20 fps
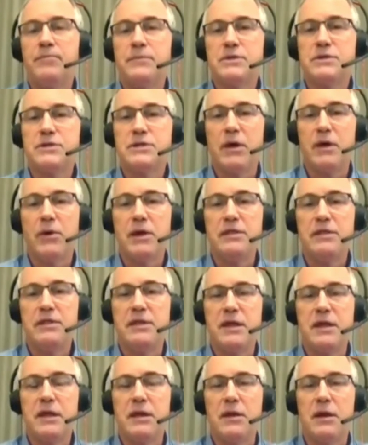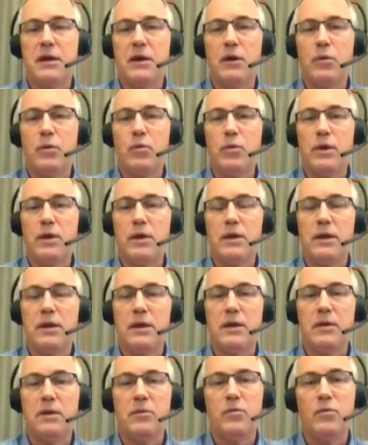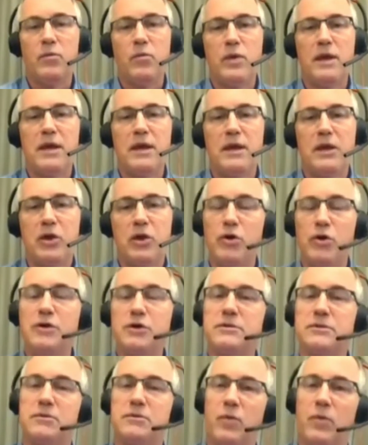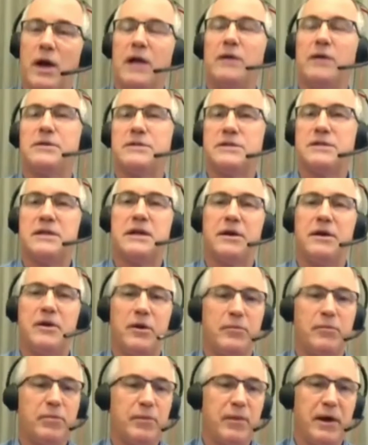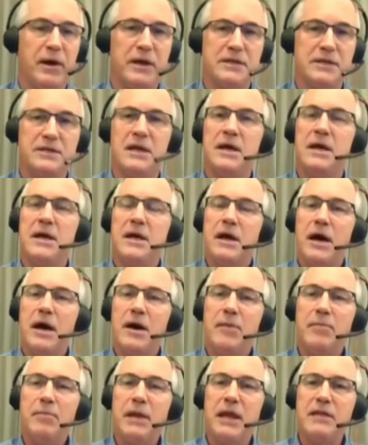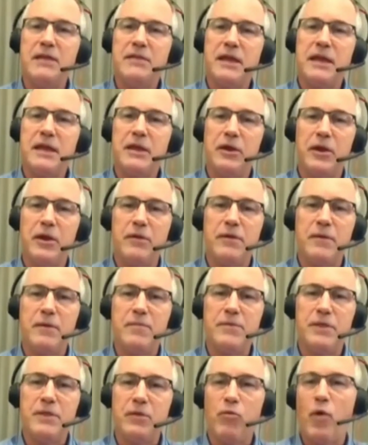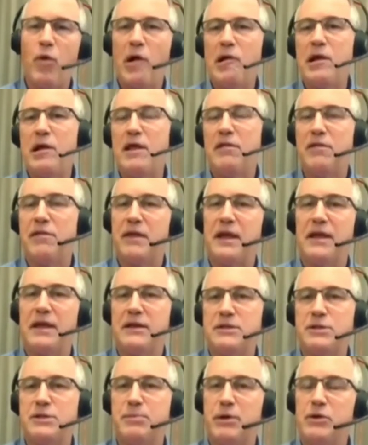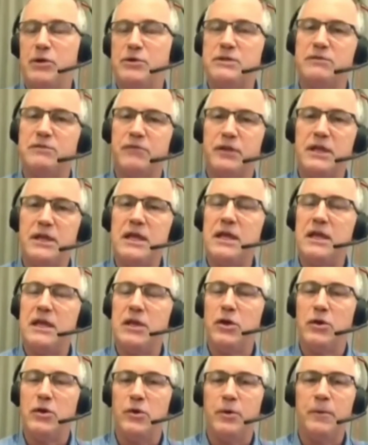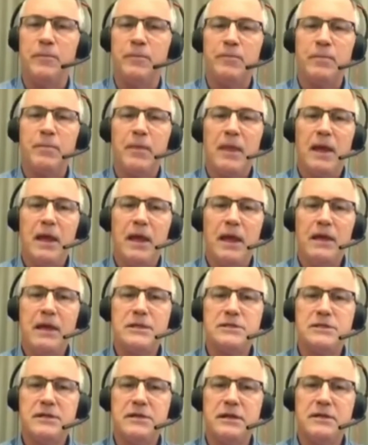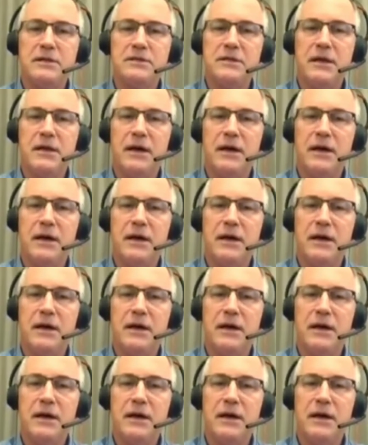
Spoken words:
So I think we could well see a compromise. But I think, the worrying thing, I suppose, for the EU is that